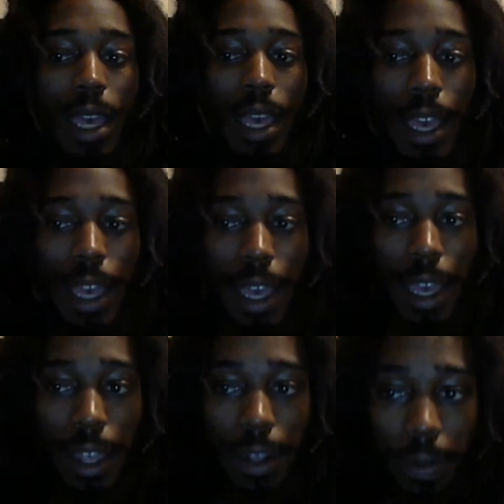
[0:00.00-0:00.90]

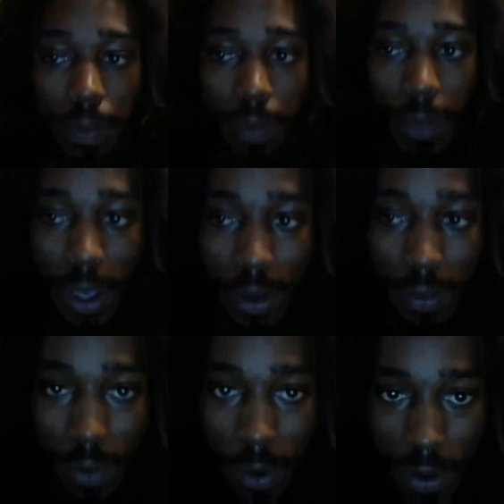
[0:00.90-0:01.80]
And
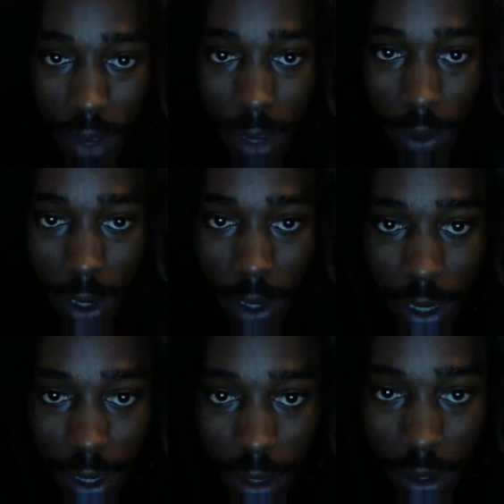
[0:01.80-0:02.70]
first, I'm
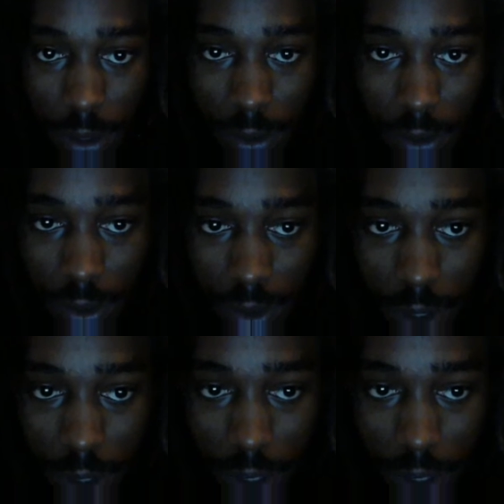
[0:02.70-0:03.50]
gonna talk.